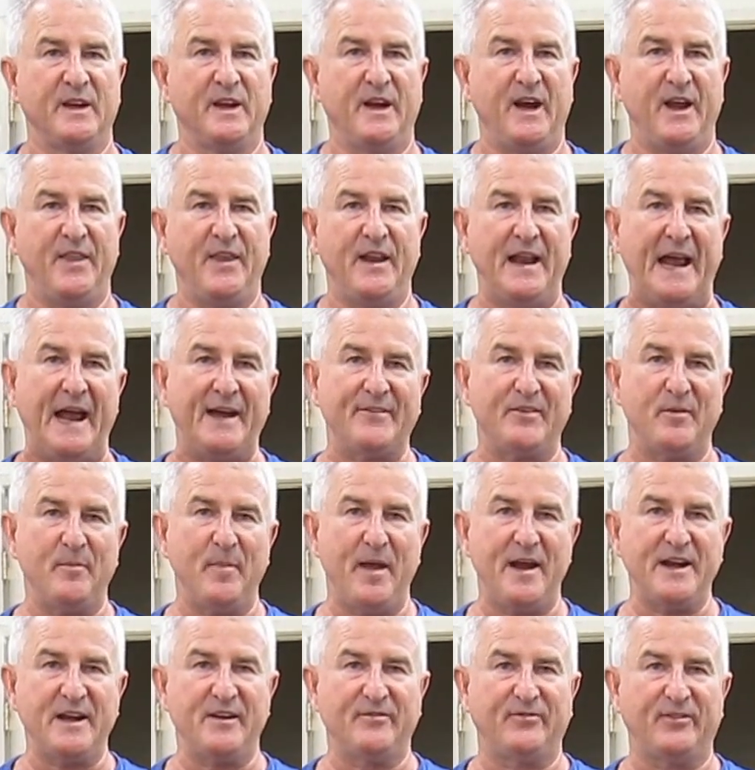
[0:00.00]
And then I have a
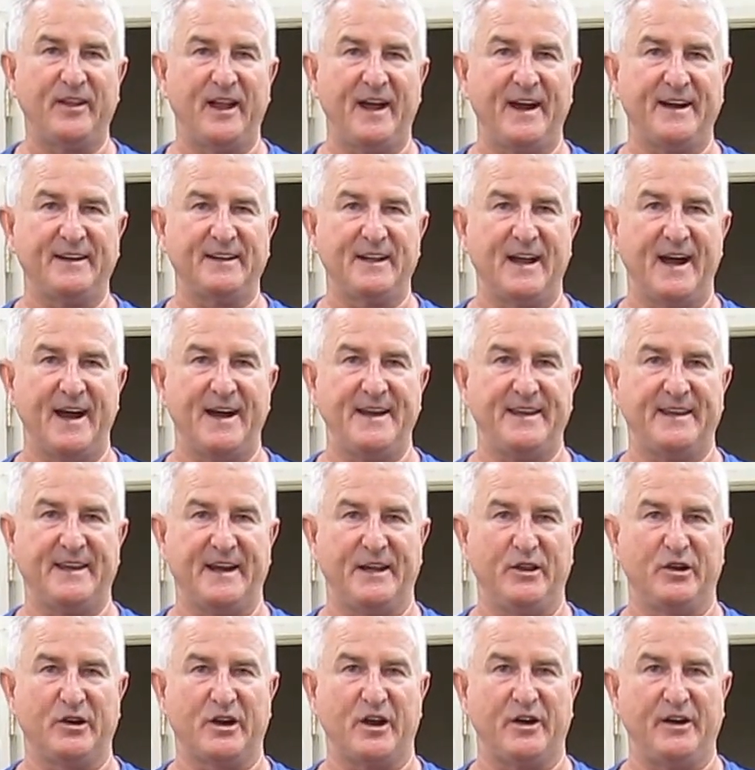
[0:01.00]
magnifying light. I
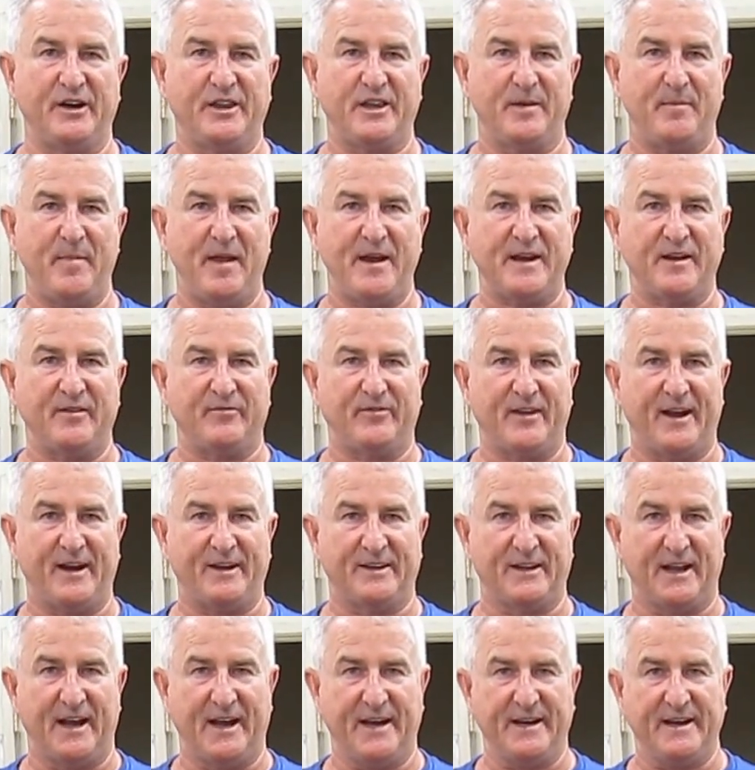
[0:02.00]
look underneath the
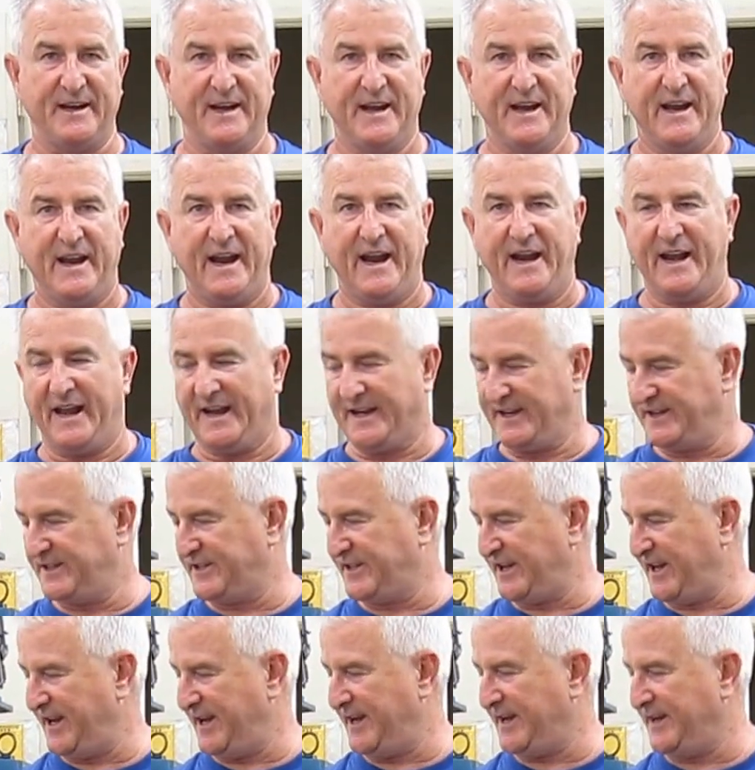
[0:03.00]
magnifying light, and I can
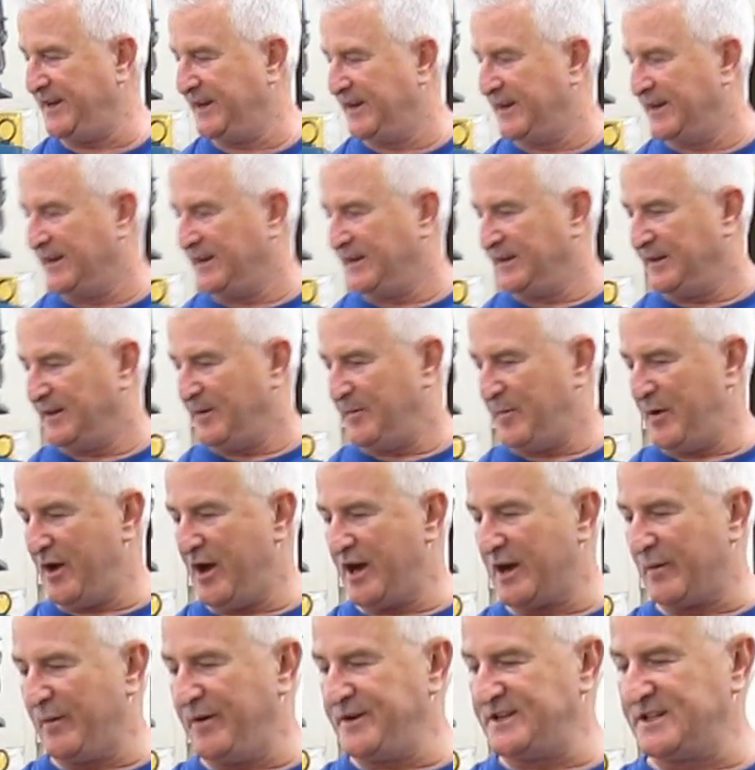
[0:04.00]
see
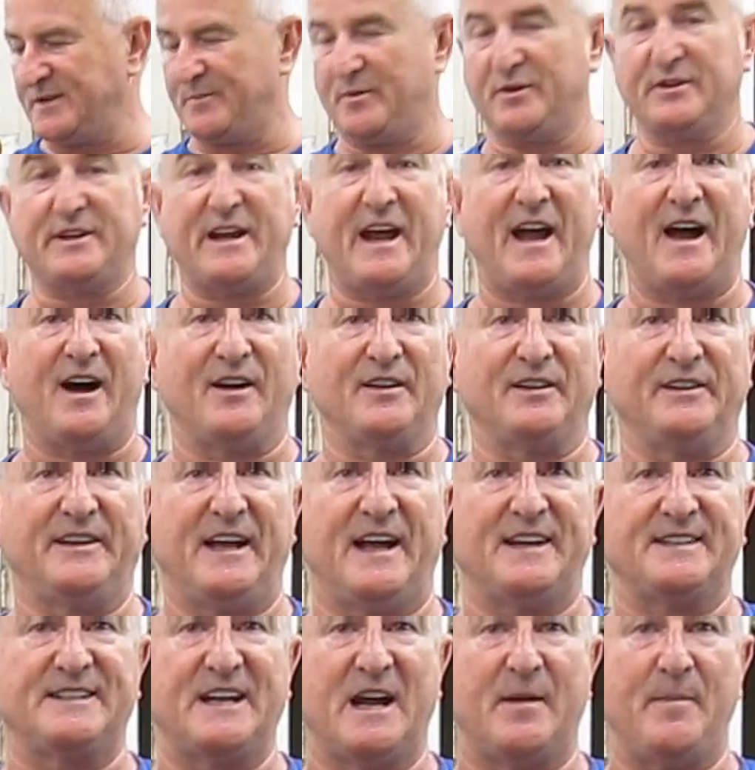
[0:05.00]
beyond a reasonable doubt
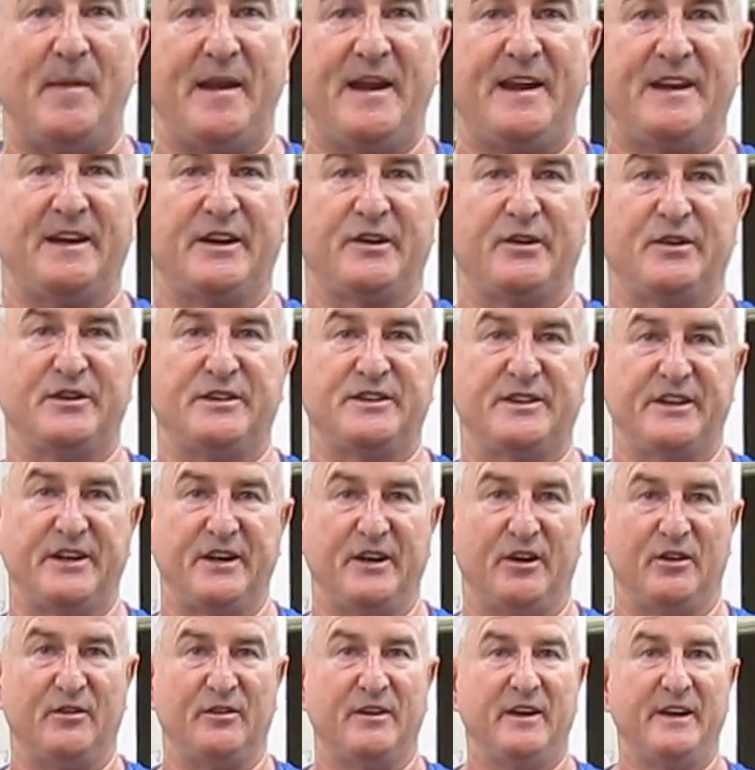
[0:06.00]
that's not making a good
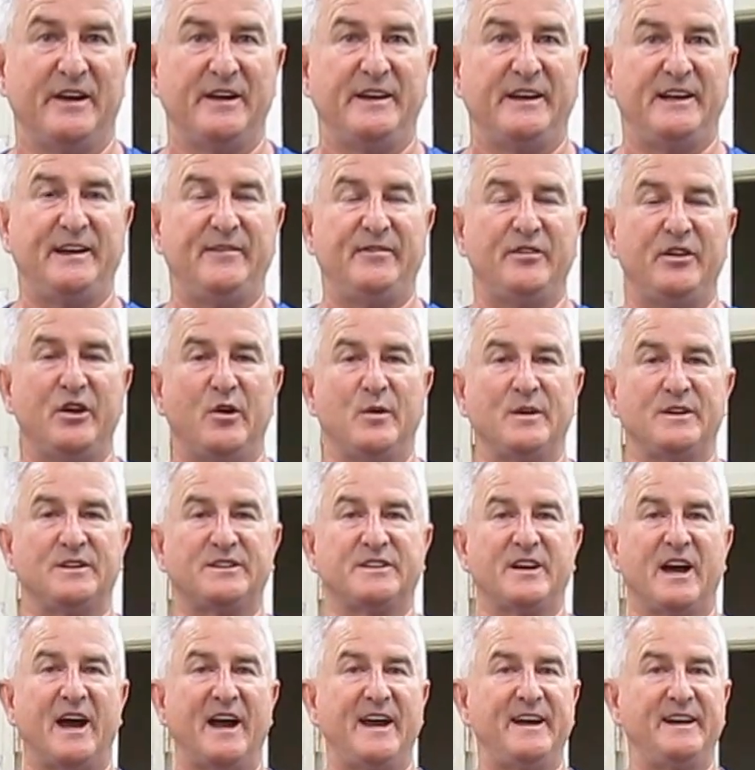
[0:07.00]
seal. Even though it's
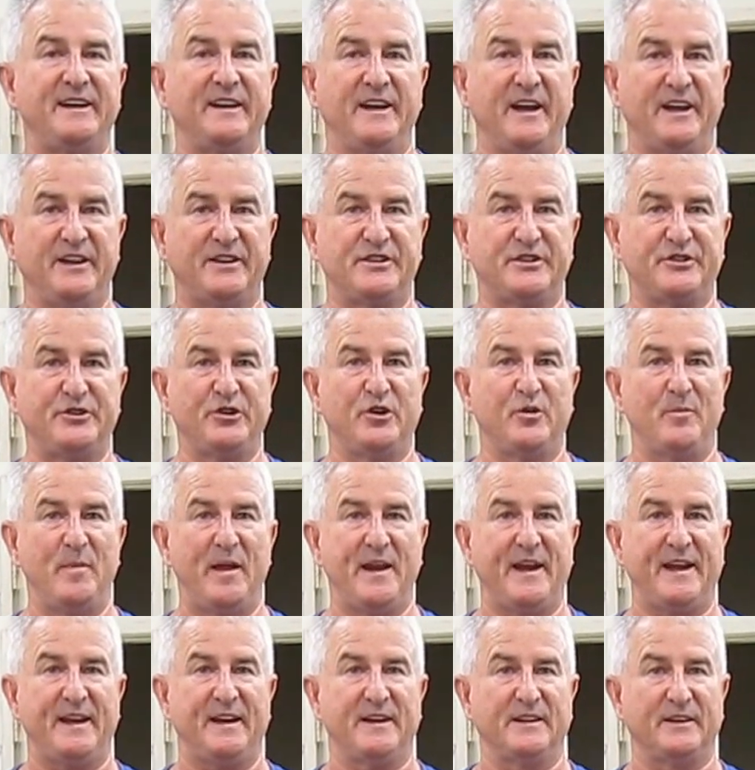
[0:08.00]
tight, it's still
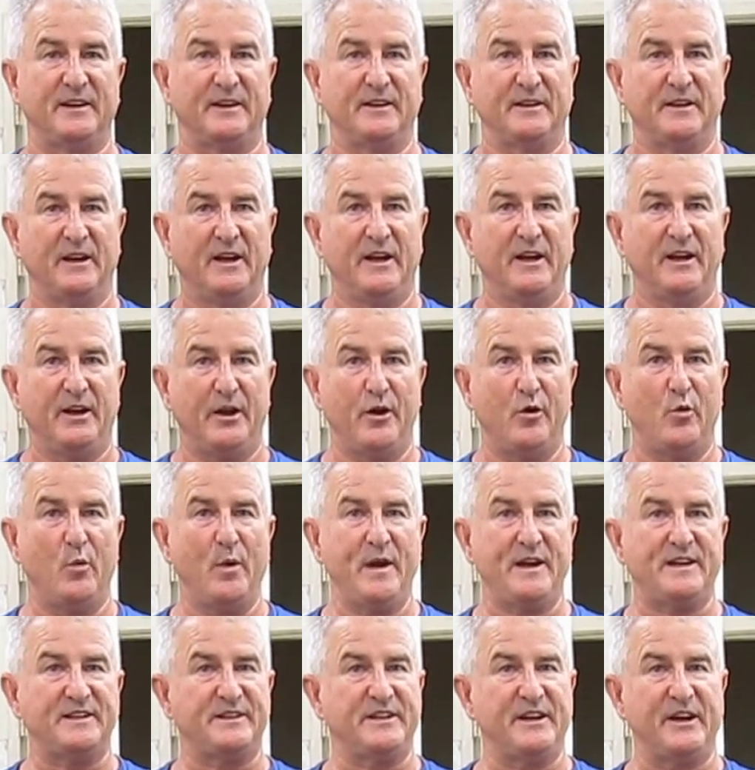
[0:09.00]
making a
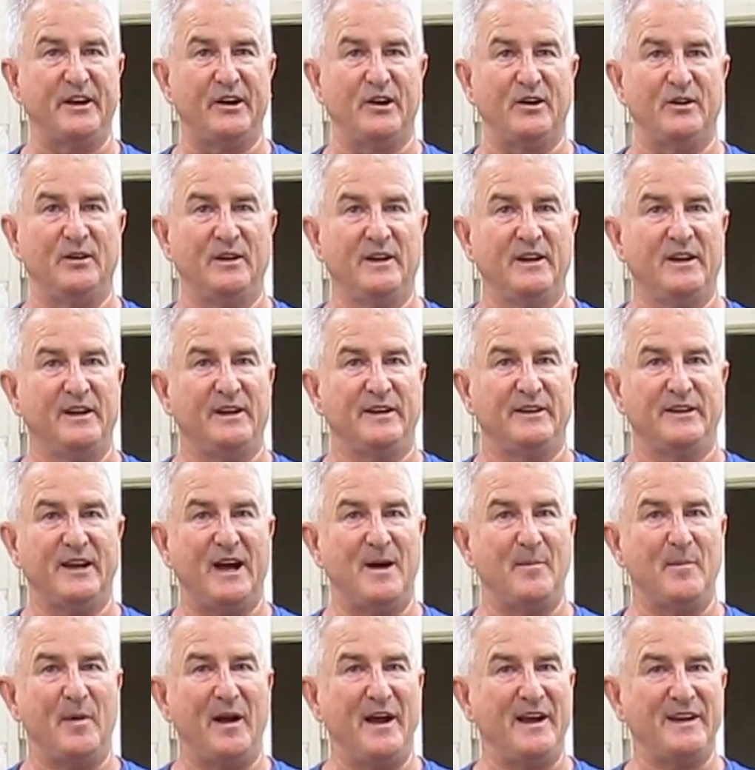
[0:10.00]
weak seal.
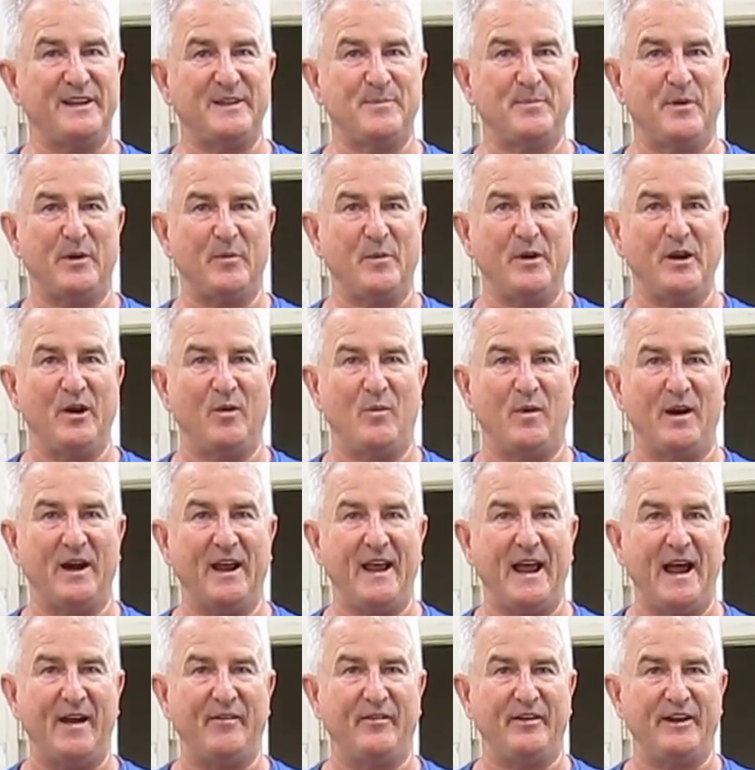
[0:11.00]
Not much, but we don't want to
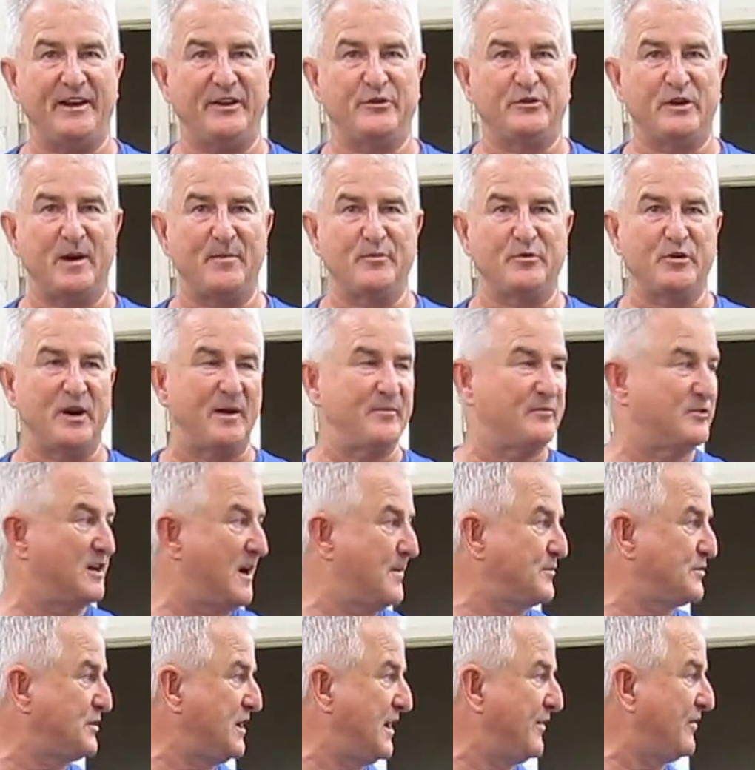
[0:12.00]
have any drip, drip,
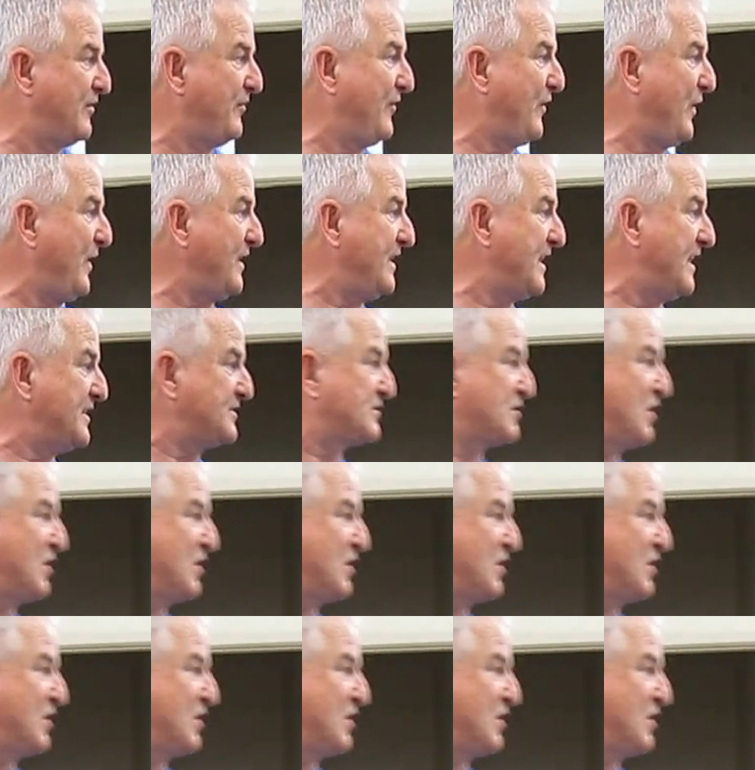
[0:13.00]
drips. You have a very nice